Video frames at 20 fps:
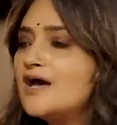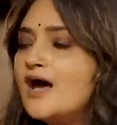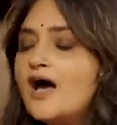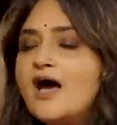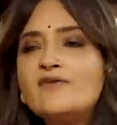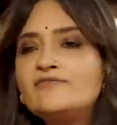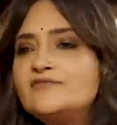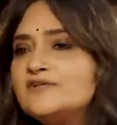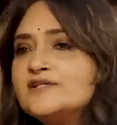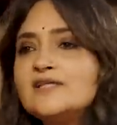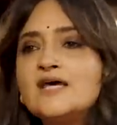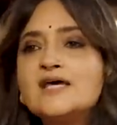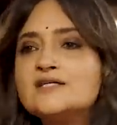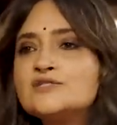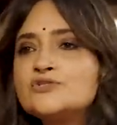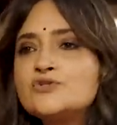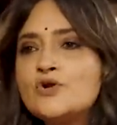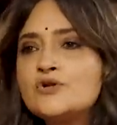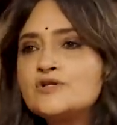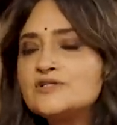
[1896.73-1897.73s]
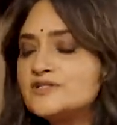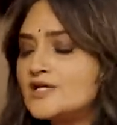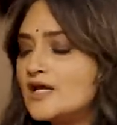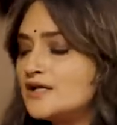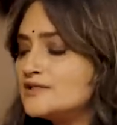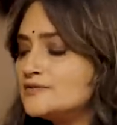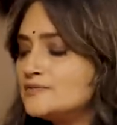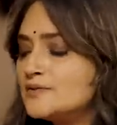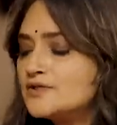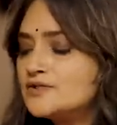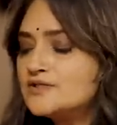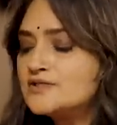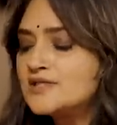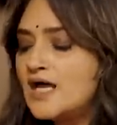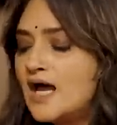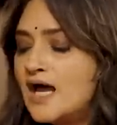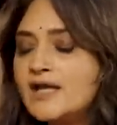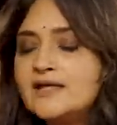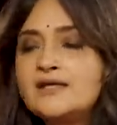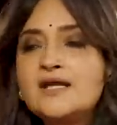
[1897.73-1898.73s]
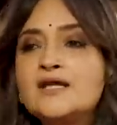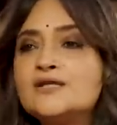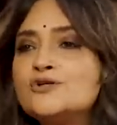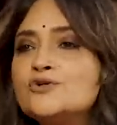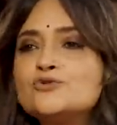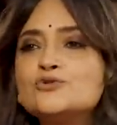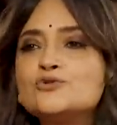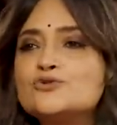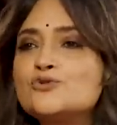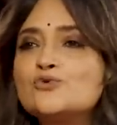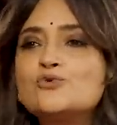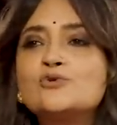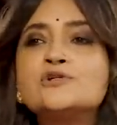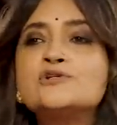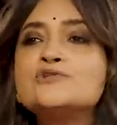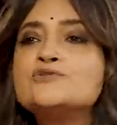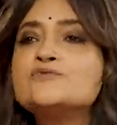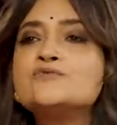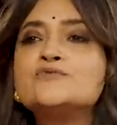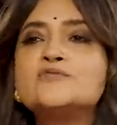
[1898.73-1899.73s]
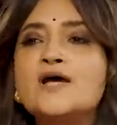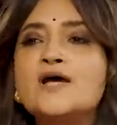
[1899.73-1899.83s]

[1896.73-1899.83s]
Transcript: After that, it's not a challenge because I ride on the shoulders of